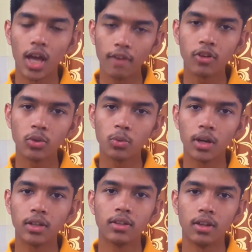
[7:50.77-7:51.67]
Have a good
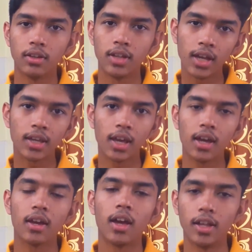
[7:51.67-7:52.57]
one. Take
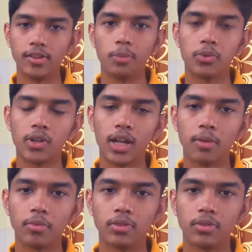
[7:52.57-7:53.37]
care and subscribe.